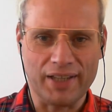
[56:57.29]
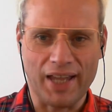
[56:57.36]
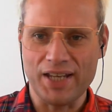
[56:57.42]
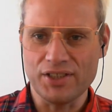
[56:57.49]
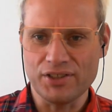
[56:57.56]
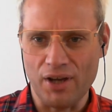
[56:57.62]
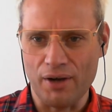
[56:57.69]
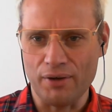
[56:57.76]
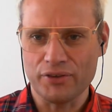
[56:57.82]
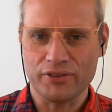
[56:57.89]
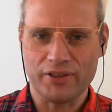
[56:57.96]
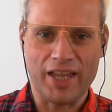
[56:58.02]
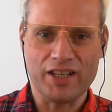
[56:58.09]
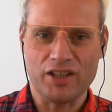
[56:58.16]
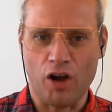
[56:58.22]
gay jokes,
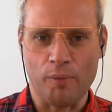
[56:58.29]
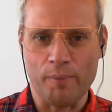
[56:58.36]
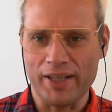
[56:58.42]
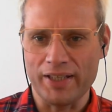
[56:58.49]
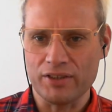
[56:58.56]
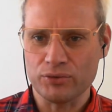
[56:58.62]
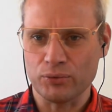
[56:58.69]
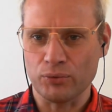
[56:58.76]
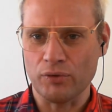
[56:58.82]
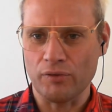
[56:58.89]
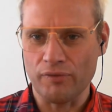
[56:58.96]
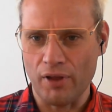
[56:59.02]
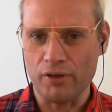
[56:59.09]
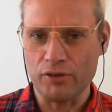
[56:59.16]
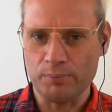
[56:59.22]
gay comments, all
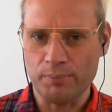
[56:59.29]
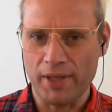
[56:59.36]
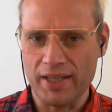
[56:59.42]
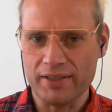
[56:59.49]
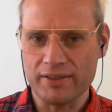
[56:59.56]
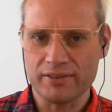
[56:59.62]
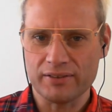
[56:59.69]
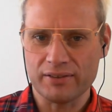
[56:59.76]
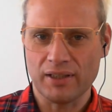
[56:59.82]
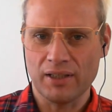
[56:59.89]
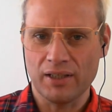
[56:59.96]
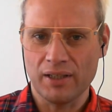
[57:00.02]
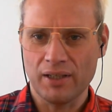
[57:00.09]
of those bits.